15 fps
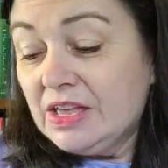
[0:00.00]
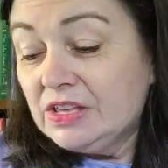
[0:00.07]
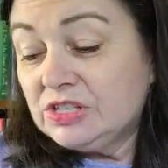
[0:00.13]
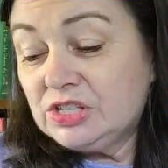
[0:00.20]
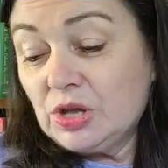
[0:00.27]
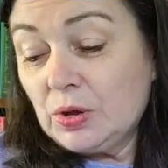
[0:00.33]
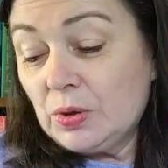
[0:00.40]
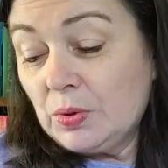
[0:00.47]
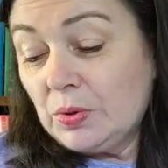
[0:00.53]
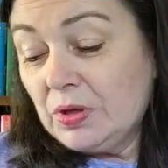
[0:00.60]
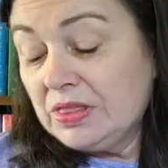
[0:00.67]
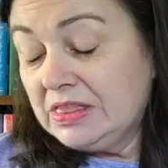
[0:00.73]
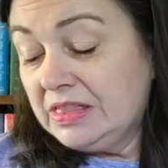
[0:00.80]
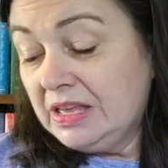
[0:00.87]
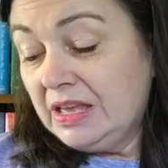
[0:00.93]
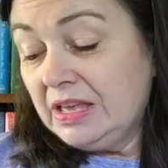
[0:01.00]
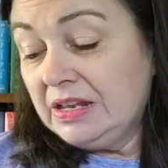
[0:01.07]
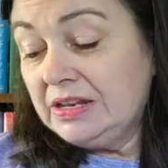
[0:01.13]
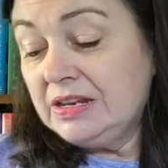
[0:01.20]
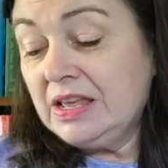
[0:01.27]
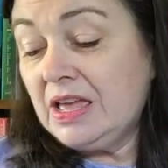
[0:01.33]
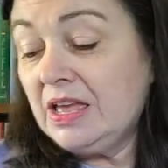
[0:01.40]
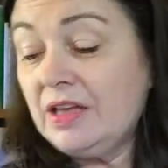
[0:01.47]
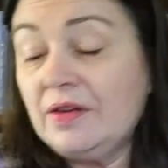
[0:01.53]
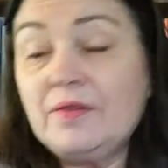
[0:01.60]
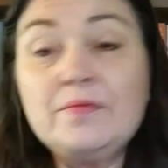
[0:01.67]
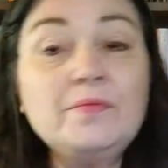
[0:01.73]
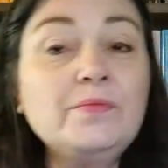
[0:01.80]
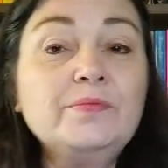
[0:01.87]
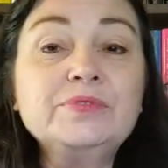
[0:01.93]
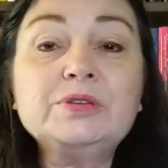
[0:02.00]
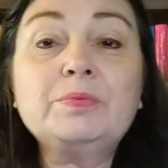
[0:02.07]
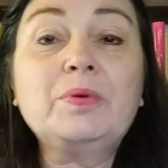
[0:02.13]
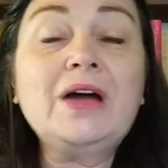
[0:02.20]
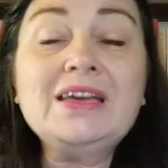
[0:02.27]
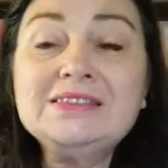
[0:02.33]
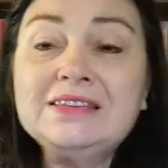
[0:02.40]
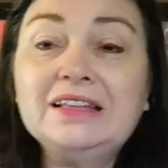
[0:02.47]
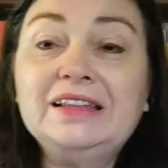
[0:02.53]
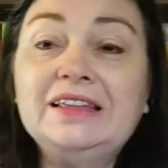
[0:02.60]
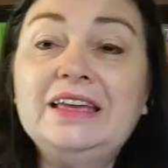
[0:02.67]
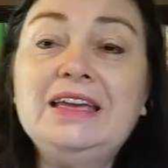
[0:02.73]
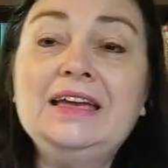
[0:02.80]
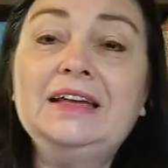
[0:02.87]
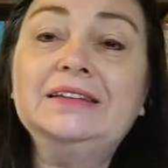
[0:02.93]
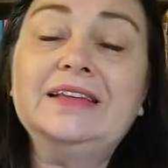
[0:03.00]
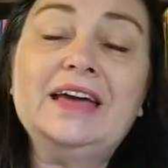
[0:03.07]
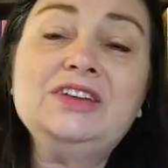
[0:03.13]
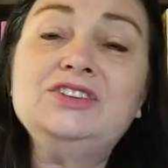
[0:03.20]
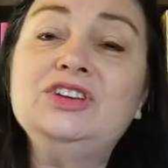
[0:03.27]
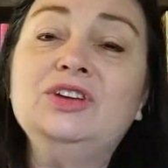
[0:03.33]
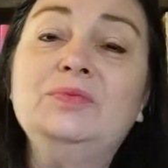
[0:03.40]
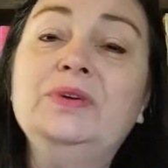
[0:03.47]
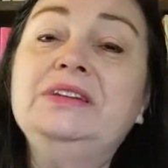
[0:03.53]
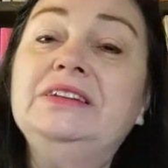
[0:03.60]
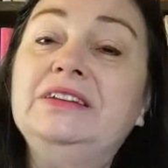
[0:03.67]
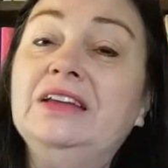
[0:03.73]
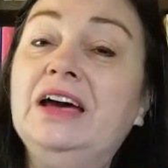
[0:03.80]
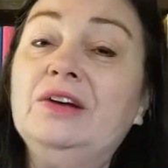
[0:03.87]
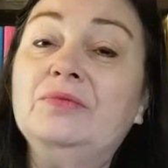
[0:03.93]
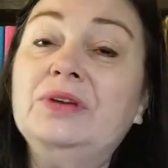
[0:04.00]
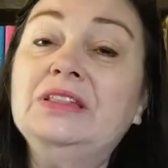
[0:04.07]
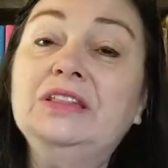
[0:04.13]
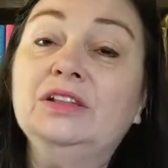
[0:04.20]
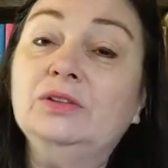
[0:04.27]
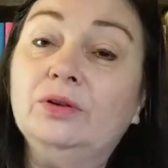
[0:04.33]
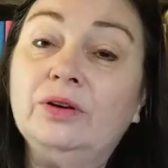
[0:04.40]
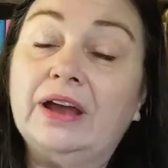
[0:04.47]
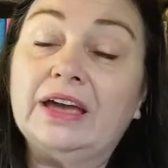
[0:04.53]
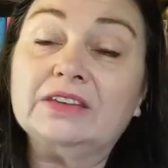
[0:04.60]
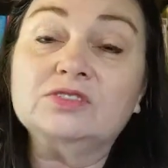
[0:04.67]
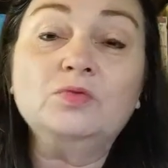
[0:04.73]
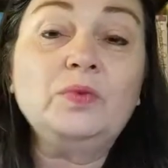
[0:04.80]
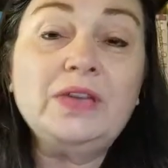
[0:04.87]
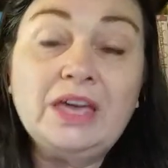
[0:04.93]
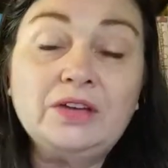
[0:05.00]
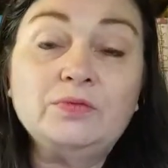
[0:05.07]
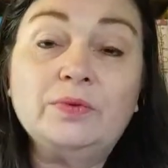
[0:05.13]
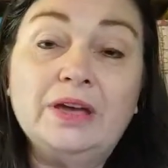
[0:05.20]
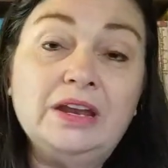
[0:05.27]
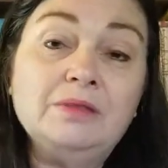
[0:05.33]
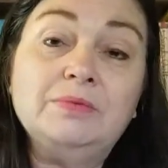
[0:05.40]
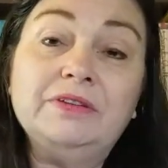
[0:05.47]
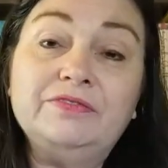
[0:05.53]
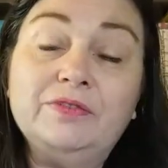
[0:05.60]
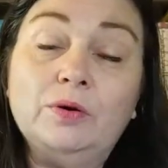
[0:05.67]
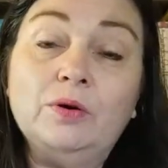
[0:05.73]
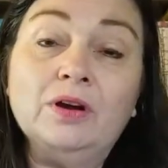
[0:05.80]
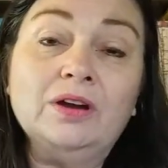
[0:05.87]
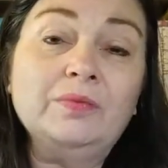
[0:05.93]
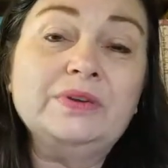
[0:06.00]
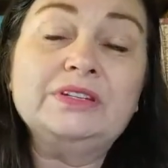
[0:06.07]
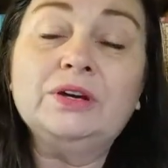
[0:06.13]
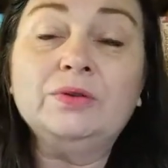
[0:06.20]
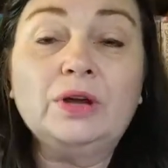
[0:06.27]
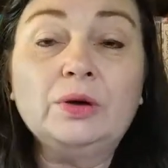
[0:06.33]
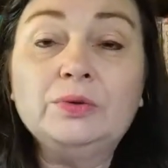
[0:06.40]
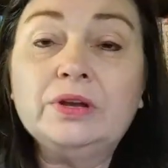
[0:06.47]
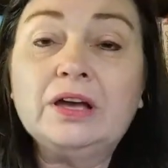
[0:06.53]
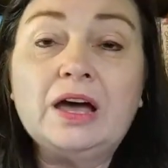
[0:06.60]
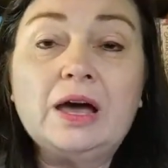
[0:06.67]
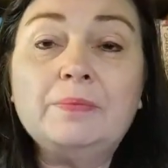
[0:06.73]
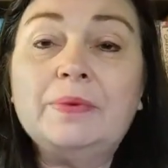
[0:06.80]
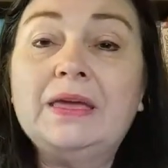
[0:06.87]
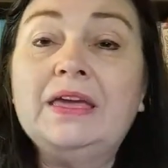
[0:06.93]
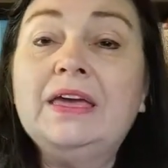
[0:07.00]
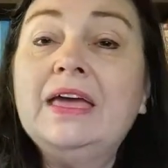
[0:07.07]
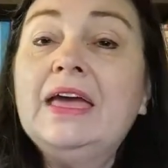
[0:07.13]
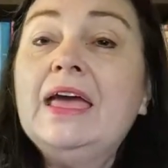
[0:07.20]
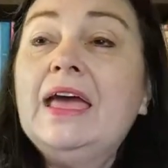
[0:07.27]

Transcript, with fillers: So then surprisingly, last year we did not read the Lorax. We had read it before. We don't own a copy,